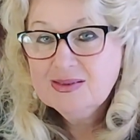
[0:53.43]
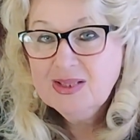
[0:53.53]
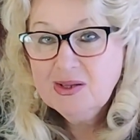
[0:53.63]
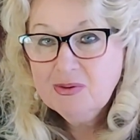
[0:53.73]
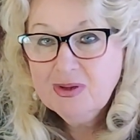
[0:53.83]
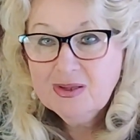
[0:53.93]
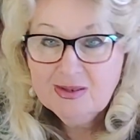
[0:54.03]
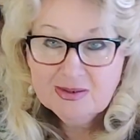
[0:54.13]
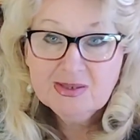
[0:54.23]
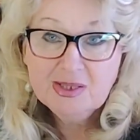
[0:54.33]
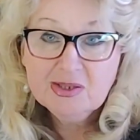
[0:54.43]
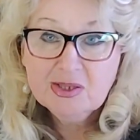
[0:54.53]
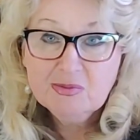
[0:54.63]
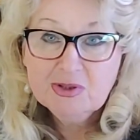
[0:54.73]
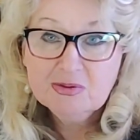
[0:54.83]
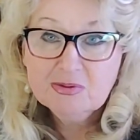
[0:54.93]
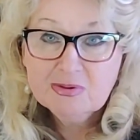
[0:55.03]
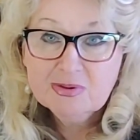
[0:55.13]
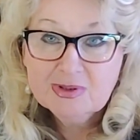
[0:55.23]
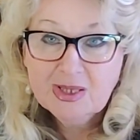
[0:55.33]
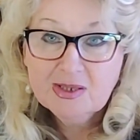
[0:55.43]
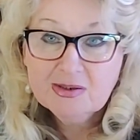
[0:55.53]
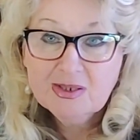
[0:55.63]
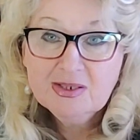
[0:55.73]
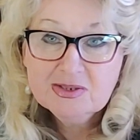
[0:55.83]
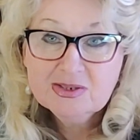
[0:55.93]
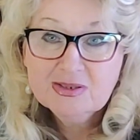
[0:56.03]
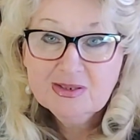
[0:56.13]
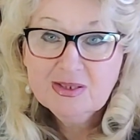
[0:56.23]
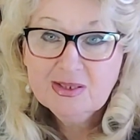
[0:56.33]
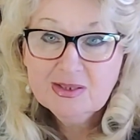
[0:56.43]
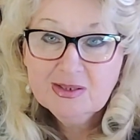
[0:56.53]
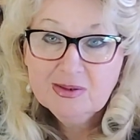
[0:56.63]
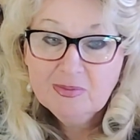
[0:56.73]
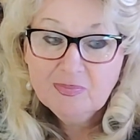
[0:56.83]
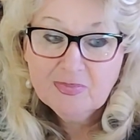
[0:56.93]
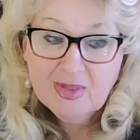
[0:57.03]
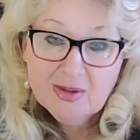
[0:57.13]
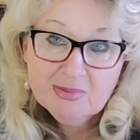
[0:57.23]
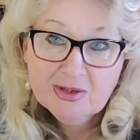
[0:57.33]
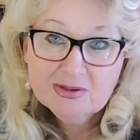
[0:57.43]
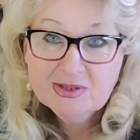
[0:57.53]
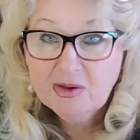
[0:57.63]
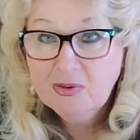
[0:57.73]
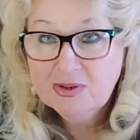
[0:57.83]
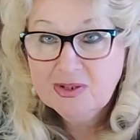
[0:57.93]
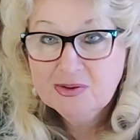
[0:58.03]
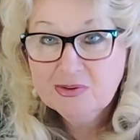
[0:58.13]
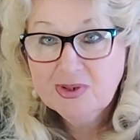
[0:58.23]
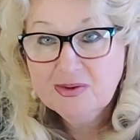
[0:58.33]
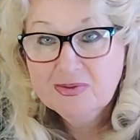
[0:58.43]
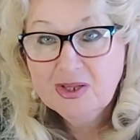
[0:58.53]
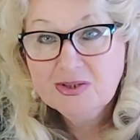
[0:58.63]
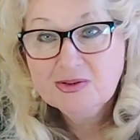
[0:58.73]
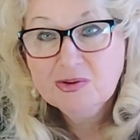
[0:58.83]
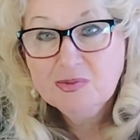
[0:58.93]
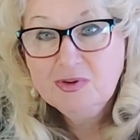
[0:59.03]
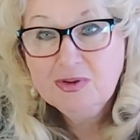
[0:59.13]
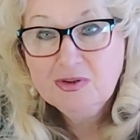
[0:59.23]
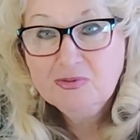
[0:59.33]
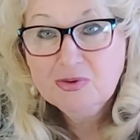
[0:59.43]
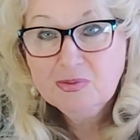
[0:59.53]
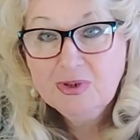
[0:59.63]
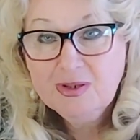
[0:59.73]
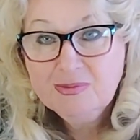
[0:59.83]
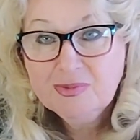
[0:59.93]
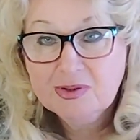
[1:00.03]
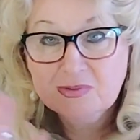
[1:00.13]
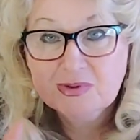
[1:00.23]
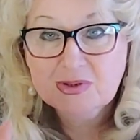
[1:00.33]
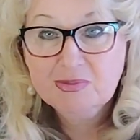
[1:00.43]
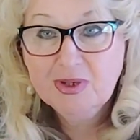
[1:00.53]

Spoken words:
they were sending me to take religion because they wanted to have nice communion for me. That was a